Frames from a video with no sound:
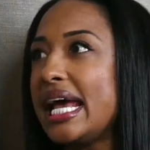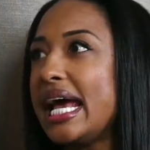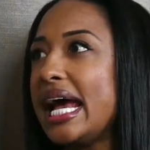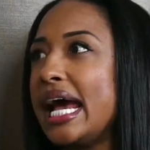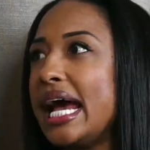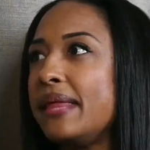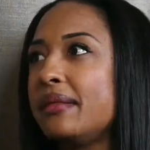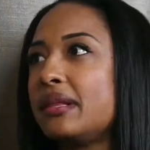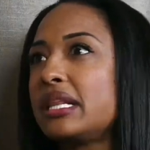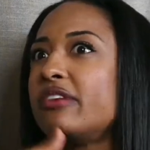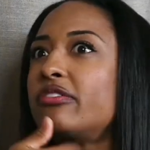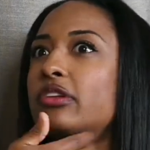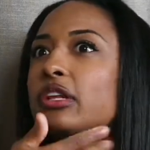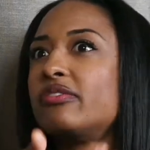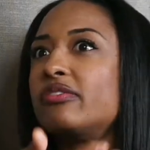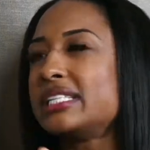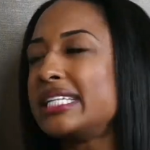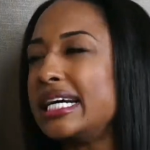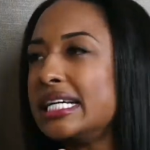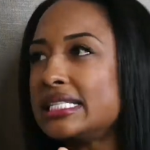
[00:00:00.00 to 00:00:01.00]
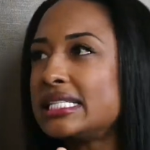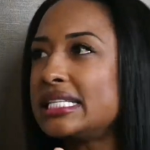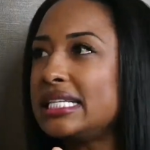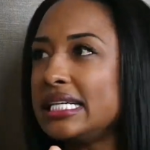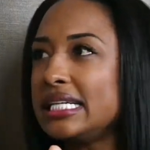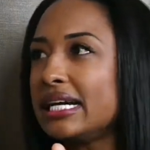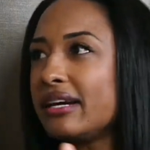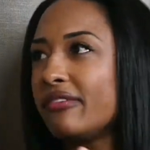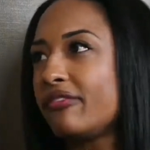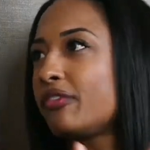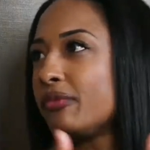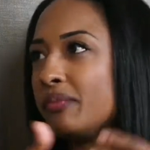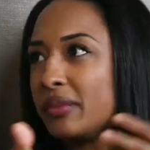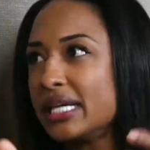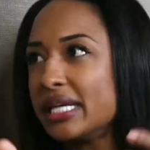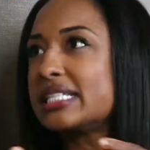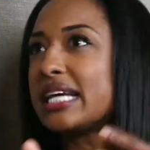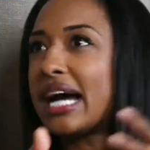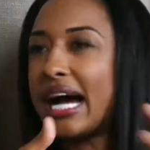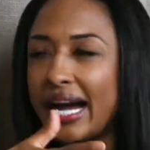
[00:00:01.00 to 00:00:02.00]
and the level of intensity for me
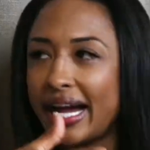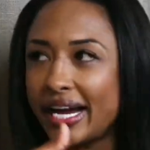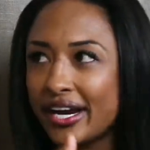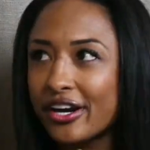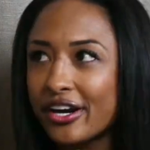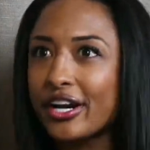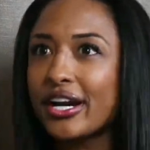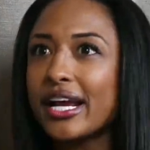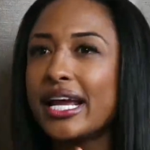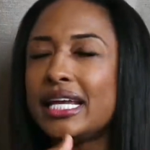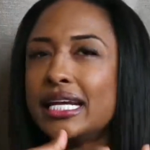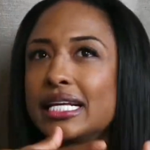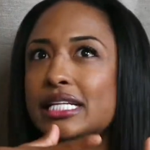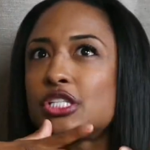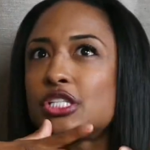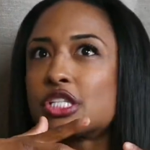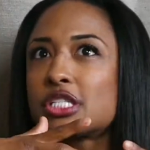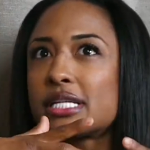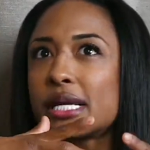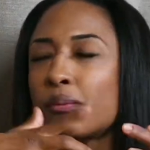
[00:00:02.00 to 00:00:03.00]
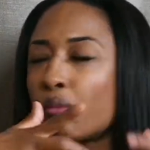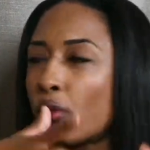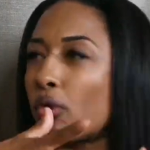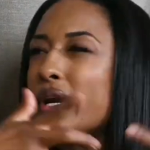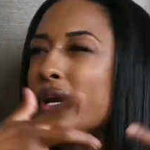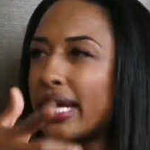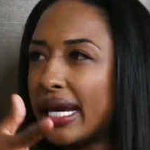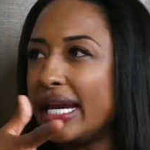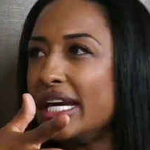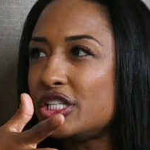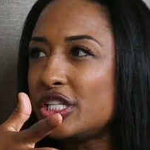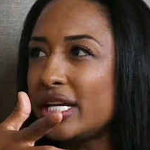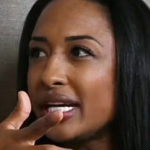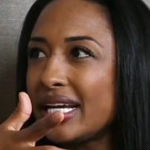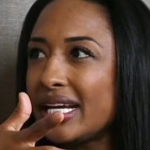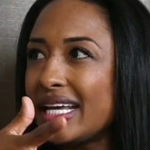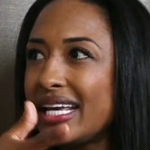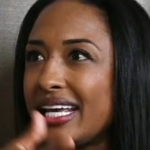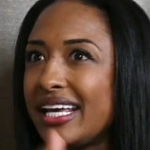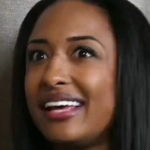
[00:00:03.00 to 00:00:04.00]
is higher, and it's just like more
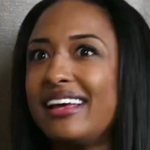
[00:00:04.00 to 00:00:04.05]
engaging.